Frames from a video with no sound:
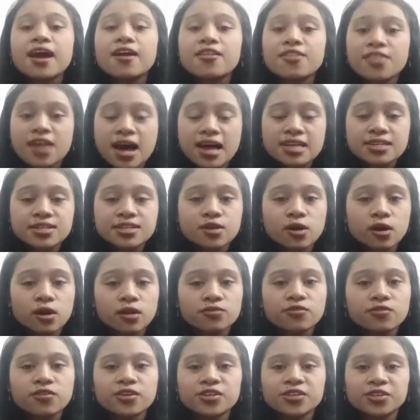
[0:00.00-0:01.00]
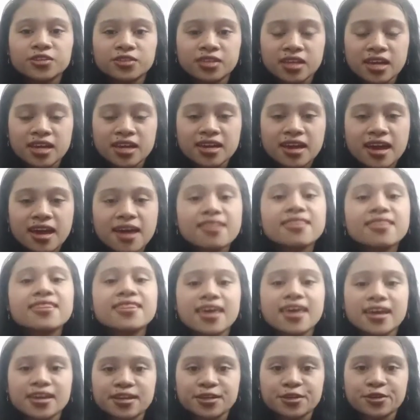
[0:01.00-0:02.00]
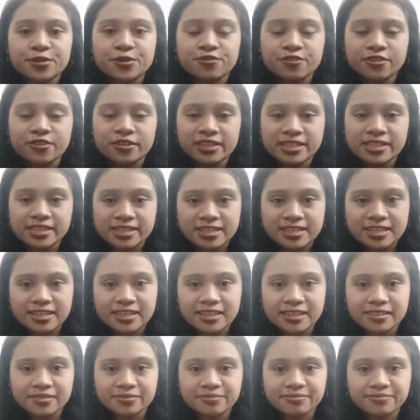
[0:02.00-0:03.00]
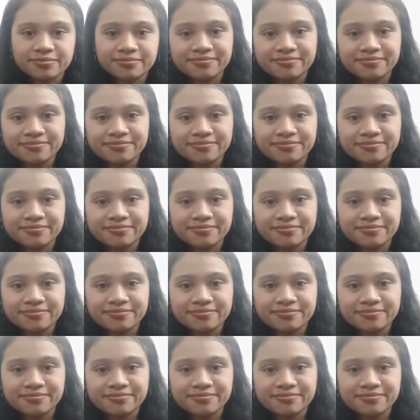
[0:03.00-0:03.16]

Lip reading: That's all for today, and thank you for listening.